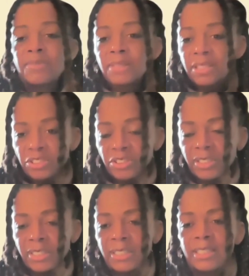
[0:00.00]
as a
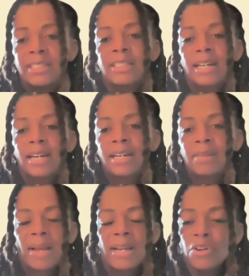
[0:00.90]
physician.
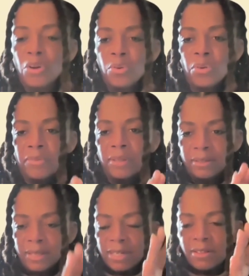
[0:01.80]
I had
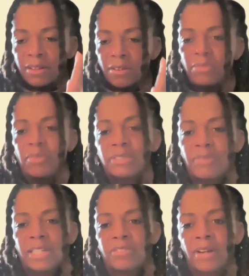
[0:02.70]
only
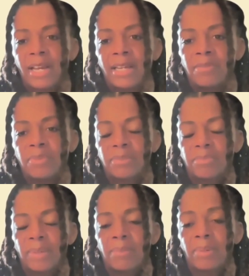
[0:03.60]
risk factor I had was
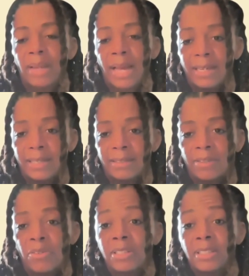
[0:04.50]
being Black,
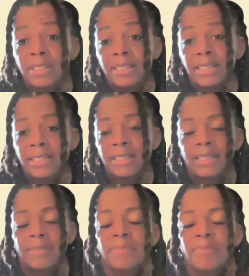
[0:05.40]
according to the
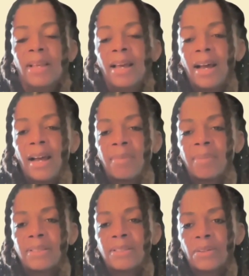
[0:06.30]
CDC.
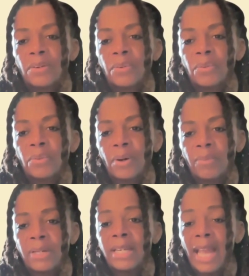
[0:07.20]
And so
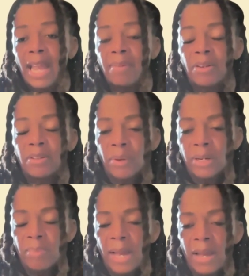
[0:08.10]
when he came, he only
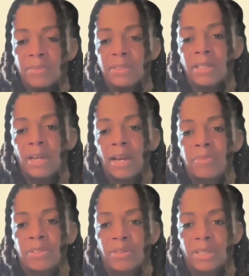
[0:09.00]
weighed 1 pound, and I
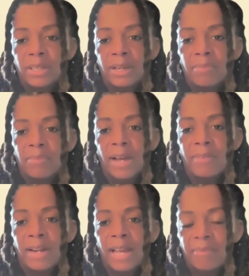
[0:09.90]
was only
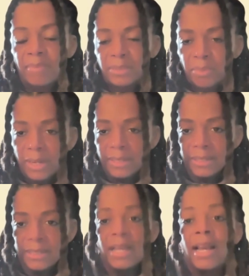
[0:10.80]
5.5 months
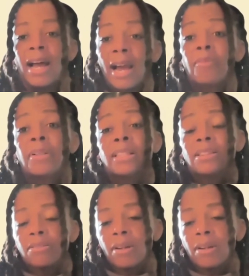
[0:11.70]
pregnant. I really